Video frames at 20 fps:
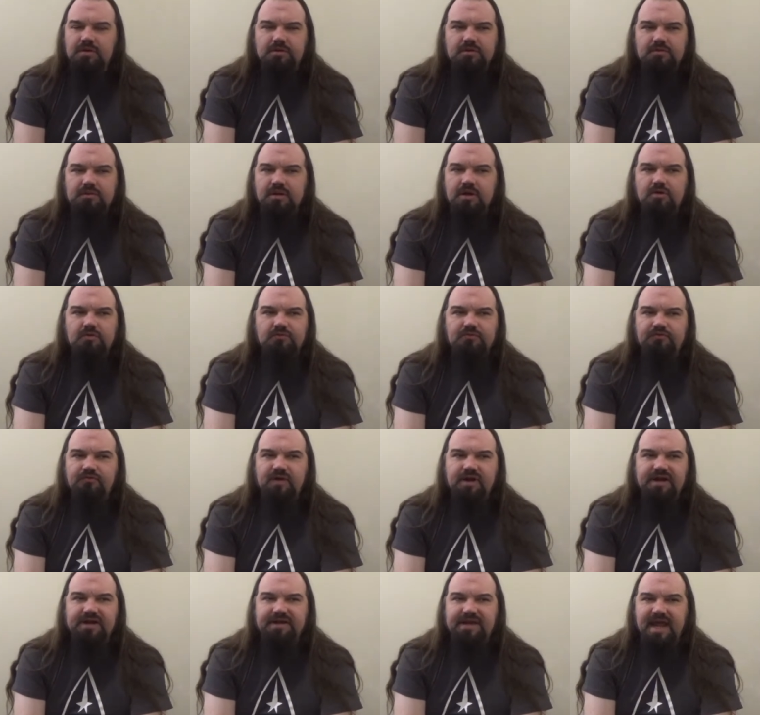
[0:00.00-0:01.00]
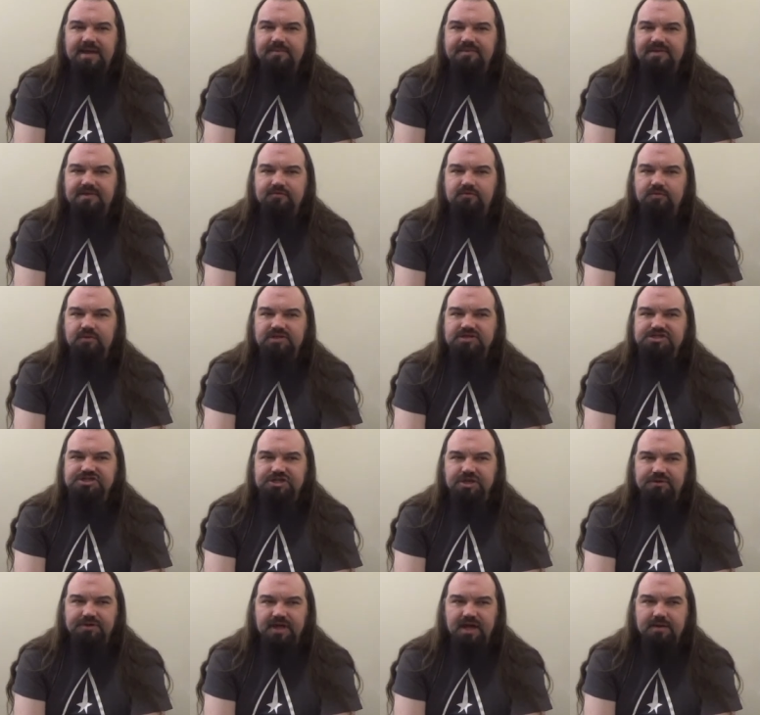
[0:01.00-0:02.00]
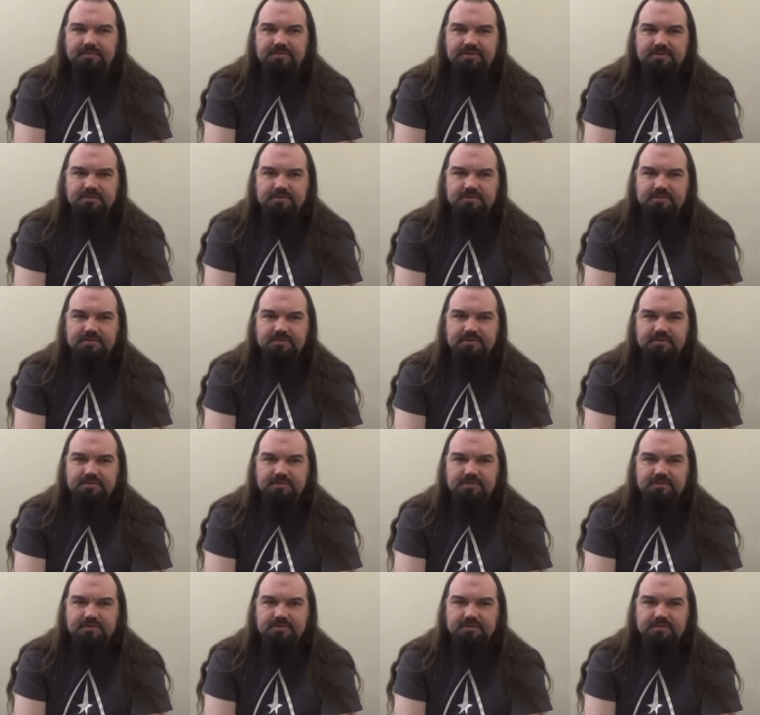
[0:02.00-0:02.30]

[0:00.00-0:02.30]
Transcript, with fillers: no Ferengi daemons ever really showed up.